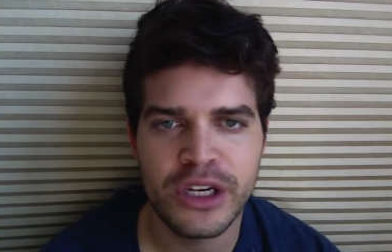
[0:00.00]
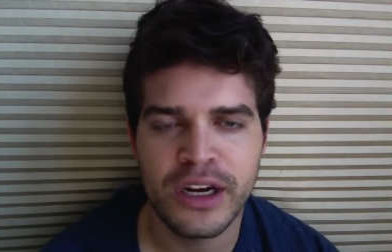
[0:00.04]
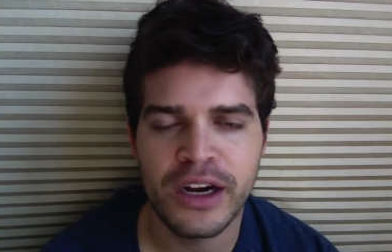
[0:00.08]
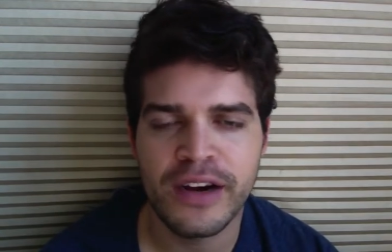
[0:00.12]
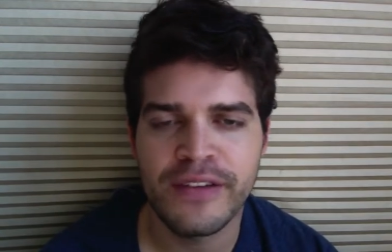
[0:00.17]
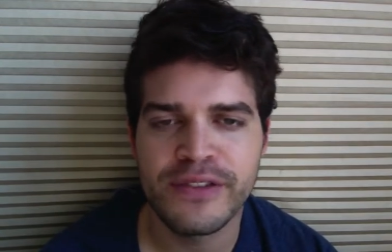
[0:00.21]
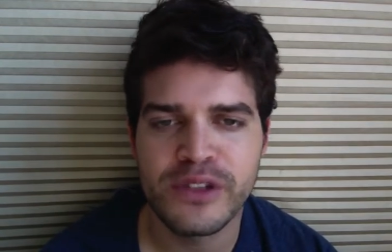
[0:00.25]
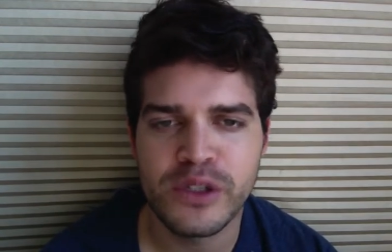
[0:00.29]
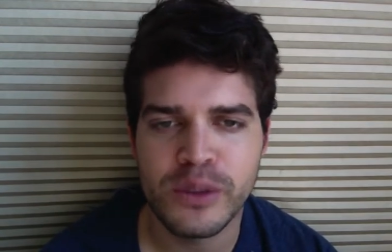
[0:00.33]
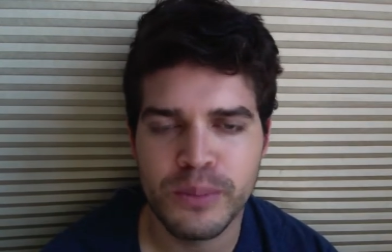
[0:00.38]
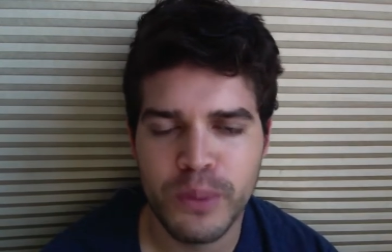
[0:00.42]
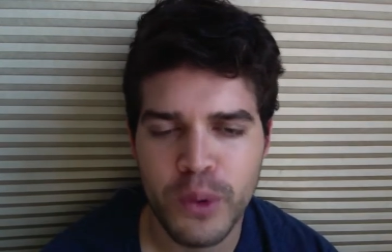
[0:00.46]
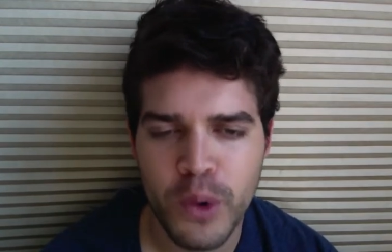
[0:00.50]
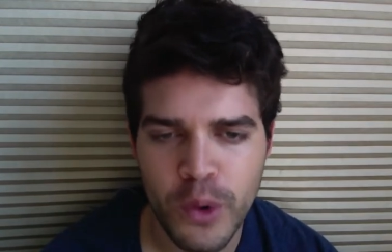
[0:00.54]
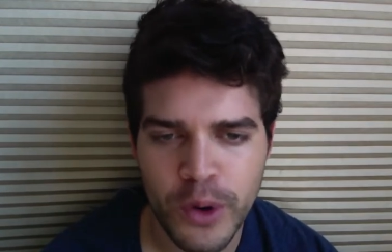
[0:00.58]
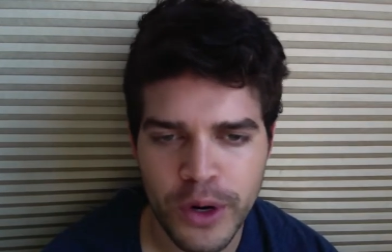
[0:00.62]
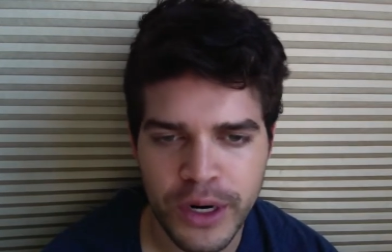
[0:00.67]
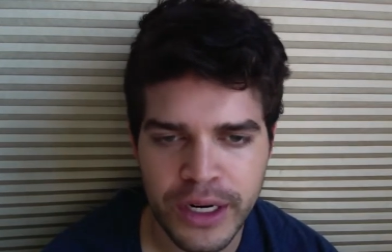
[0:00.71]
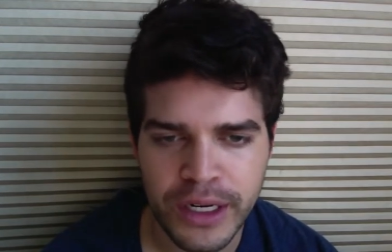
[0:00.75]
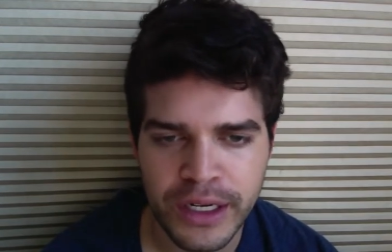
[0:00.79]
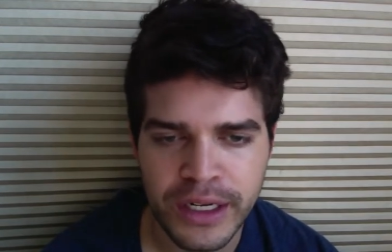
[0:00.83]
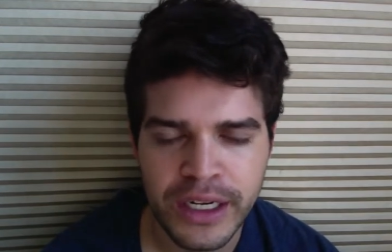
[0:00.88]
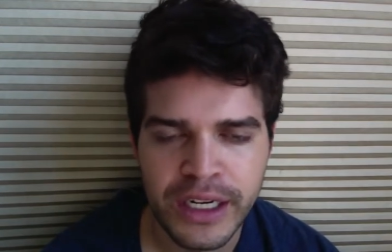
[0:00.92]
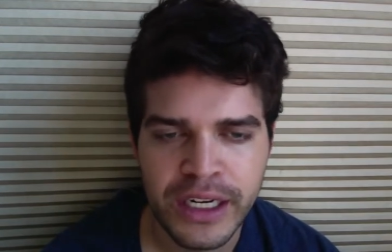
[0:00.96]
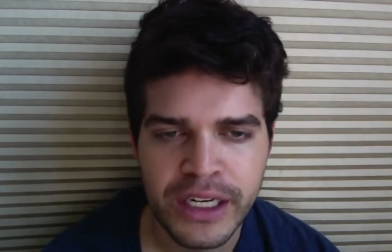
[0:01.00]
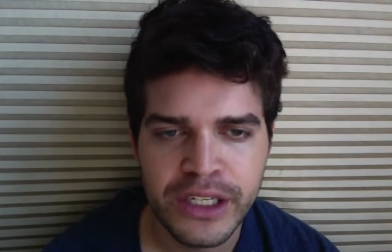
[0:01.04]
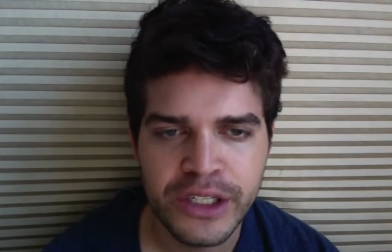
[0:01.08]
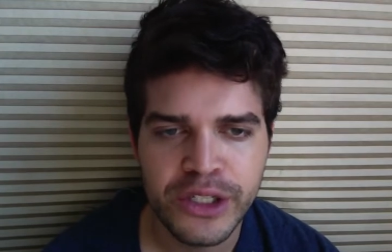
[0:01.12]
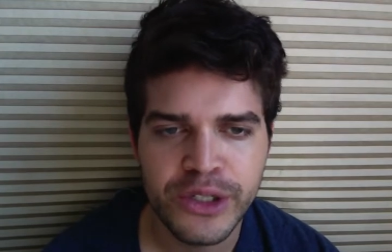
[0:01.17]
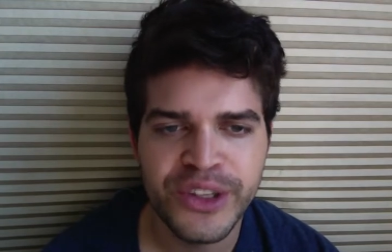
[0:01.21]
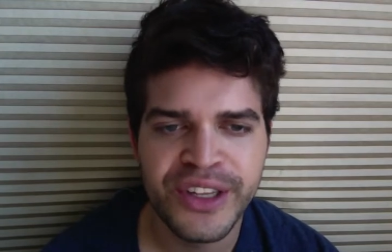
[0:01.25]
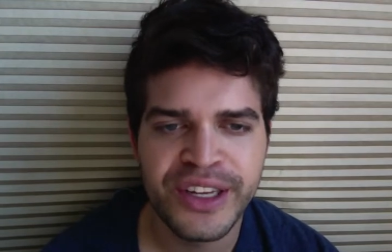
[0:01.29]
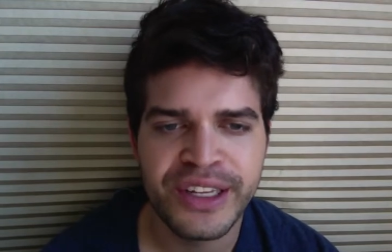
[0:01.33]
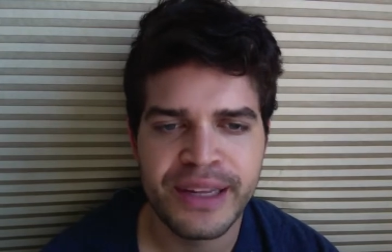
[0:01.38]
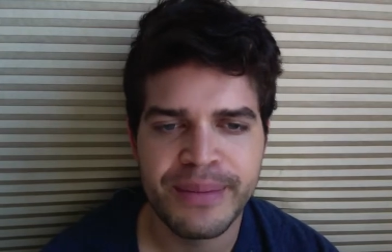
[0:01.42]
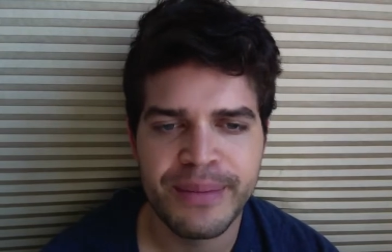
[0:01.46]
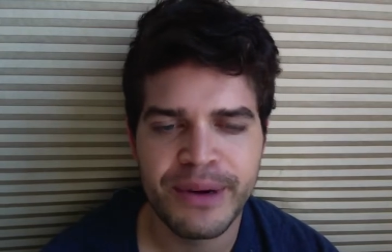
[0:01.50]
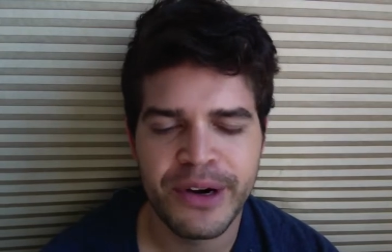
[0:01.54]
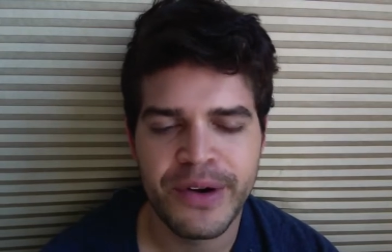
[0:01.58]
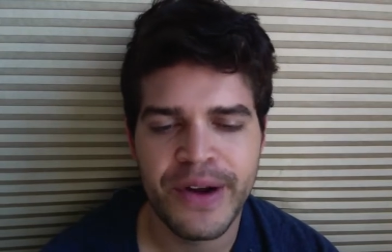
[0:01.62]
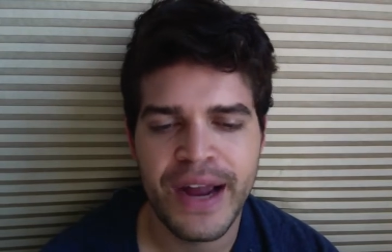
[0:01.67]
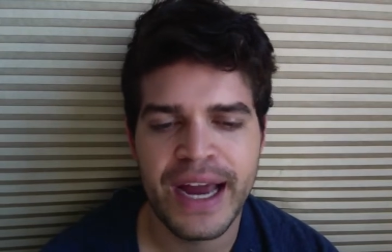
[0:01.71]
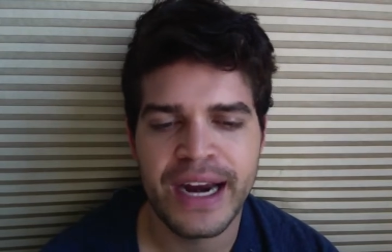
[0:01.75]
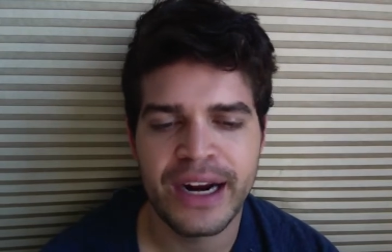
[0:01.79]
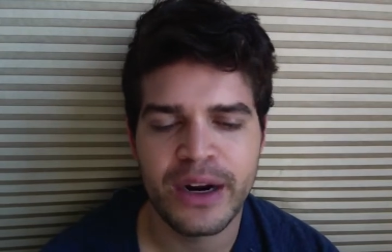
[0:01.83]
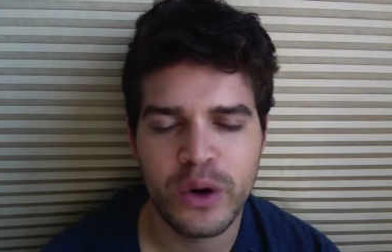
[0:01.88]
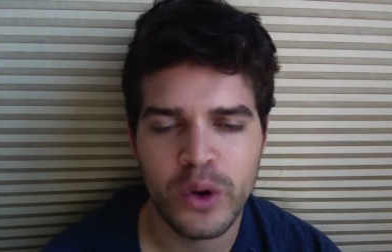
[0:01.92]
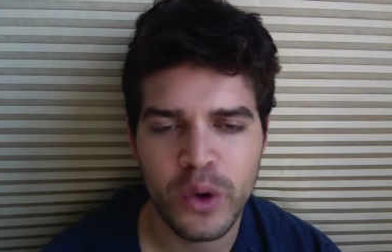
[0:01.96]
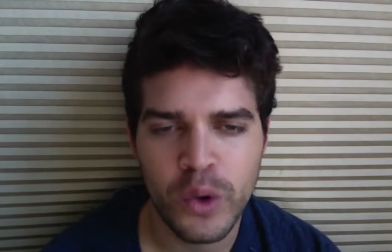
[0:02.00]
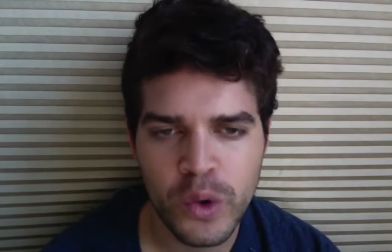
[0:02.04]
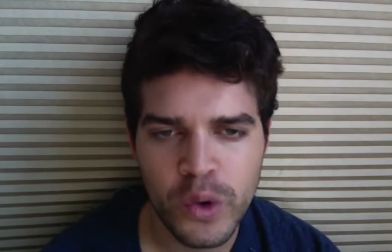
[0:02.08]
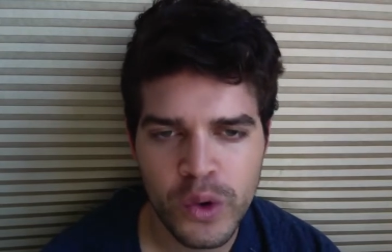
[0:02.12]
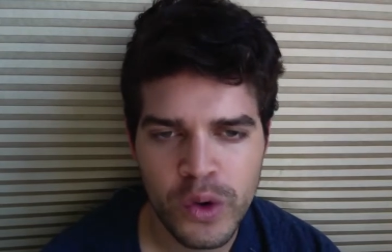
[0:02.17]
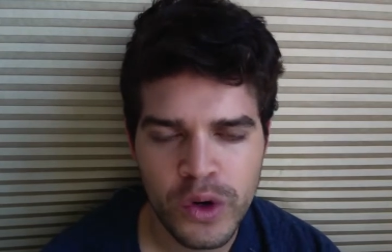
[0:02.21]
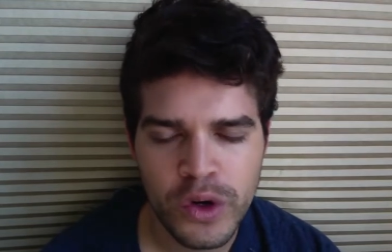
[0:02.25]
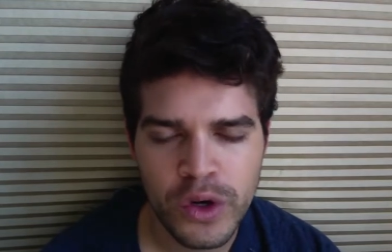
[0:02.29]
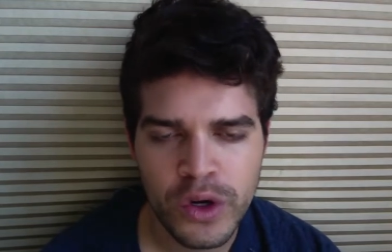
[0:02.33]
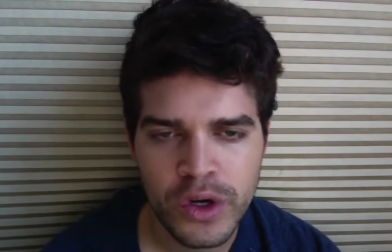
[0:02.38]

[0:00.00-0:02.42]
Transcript: of support to the democratical